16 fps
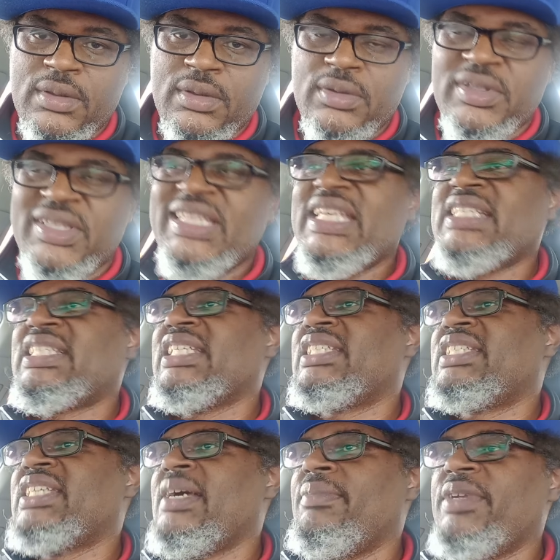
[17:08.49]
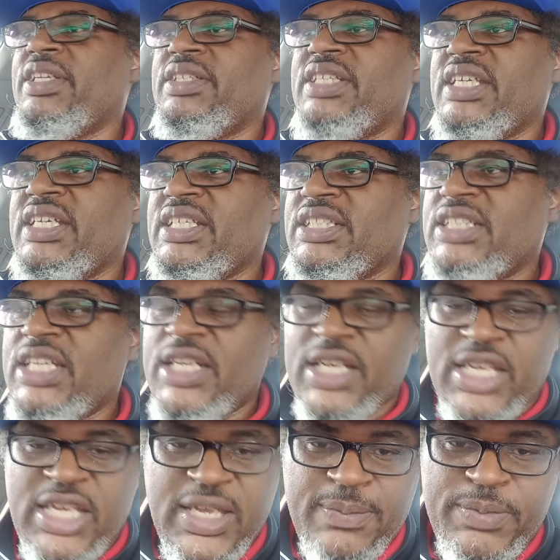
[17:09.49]
This is some of the things that'll
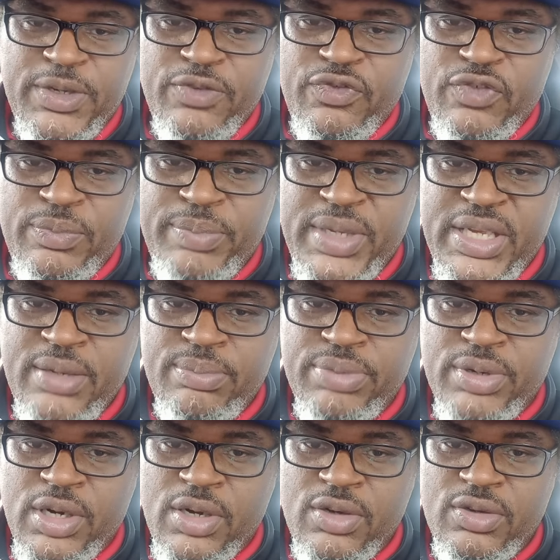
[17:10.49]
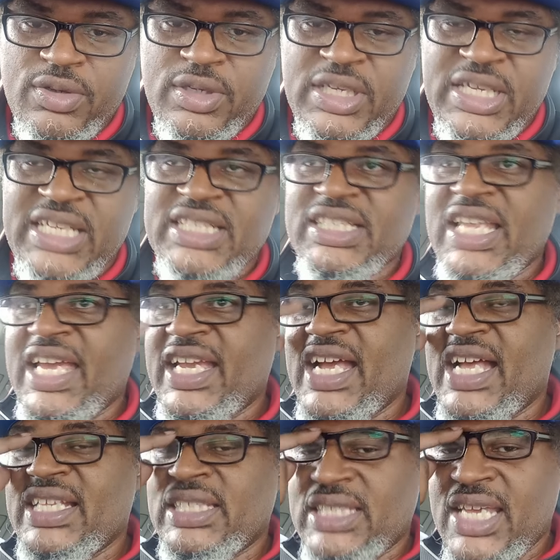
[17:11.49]
keep you from being broke. And like
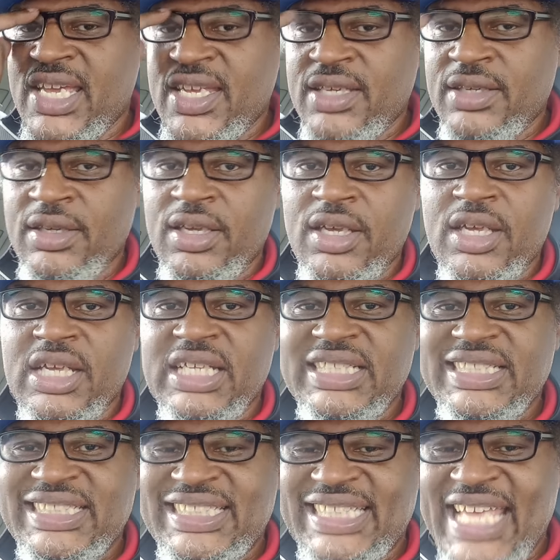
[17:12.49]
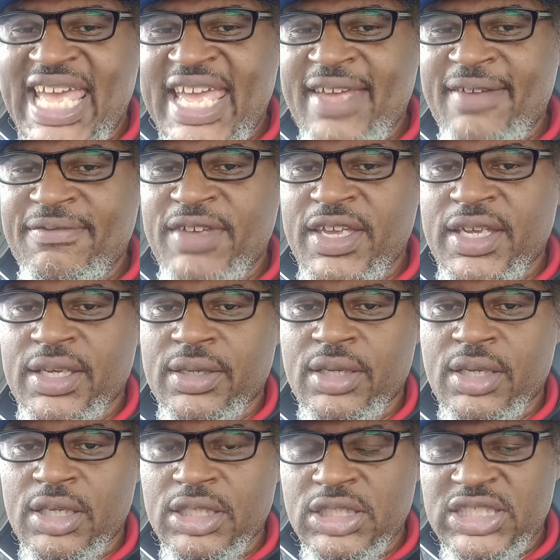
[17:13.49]
I say, saving,
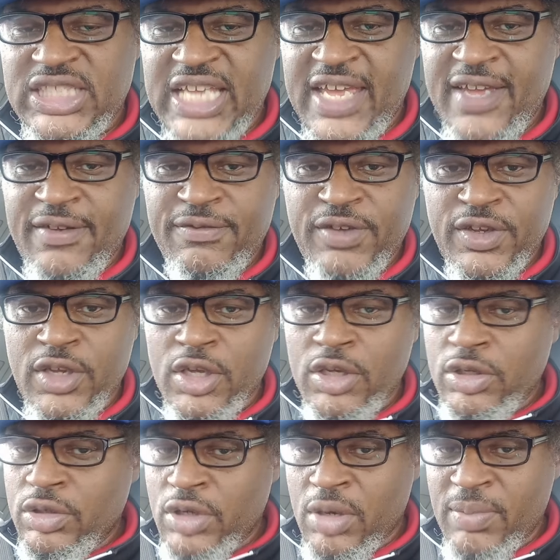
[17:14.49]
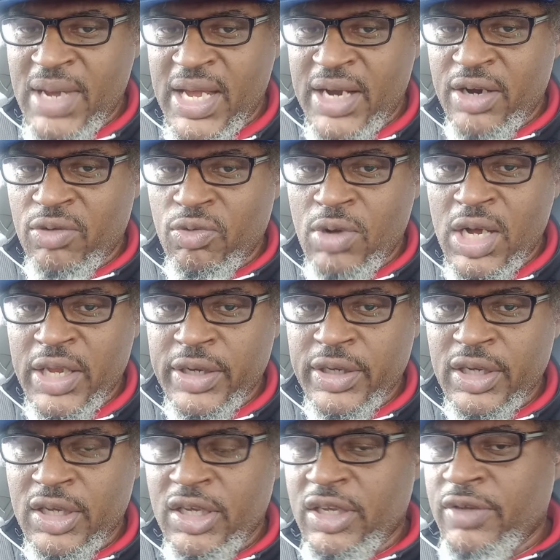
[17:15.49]
no matter what.
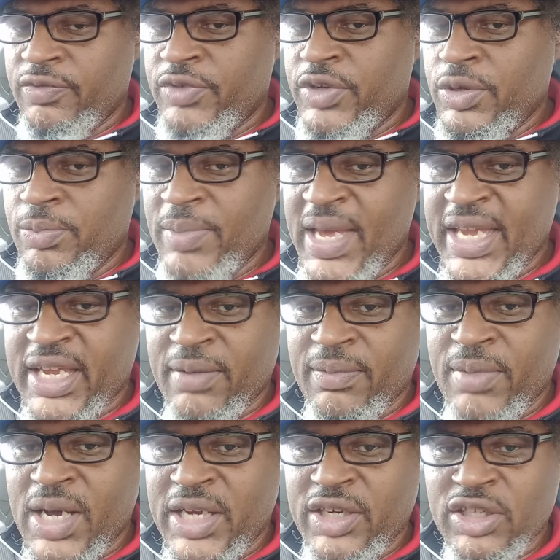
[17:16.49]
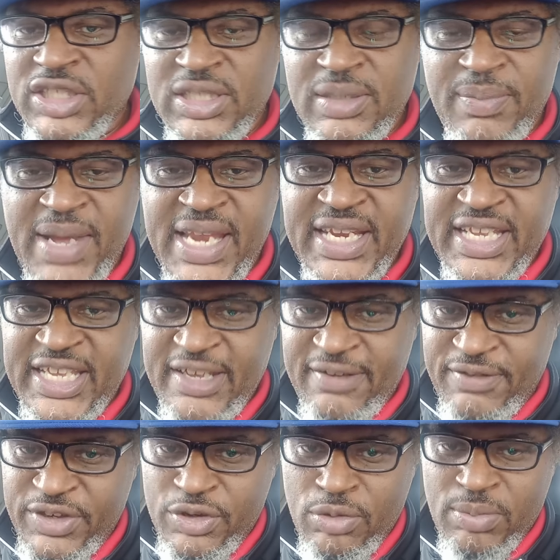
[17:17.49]
If you making money or somebody
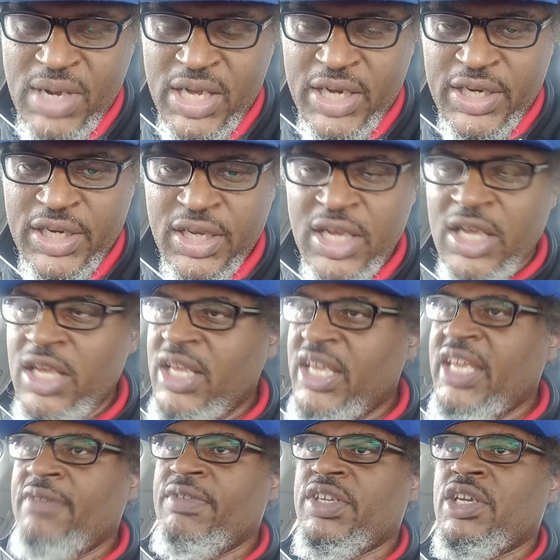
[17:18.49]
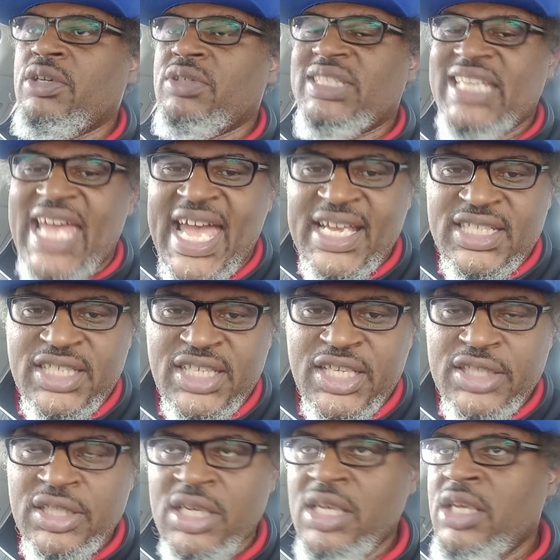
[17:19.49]
giving you money, even your
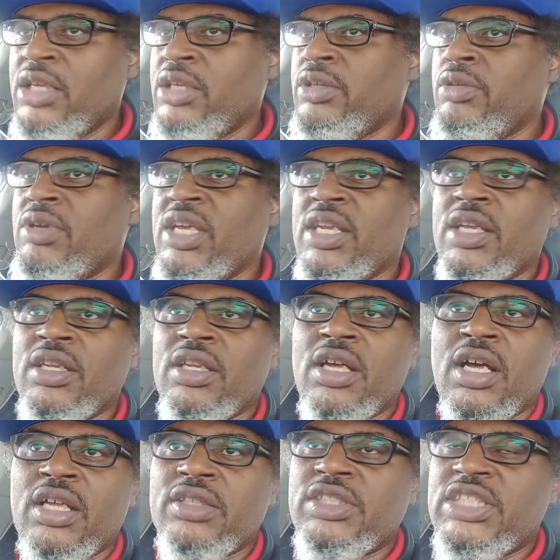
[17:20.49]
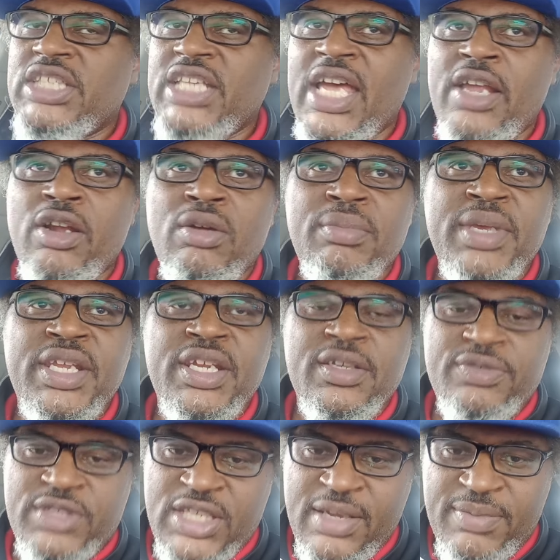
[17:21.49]
taxes, you get a settlement
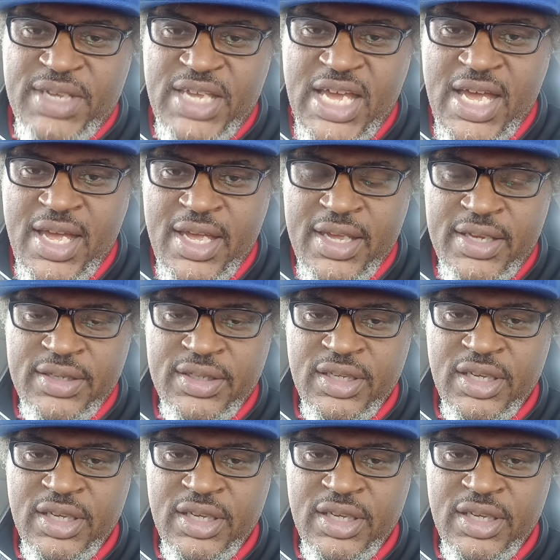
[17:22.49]
of some kind,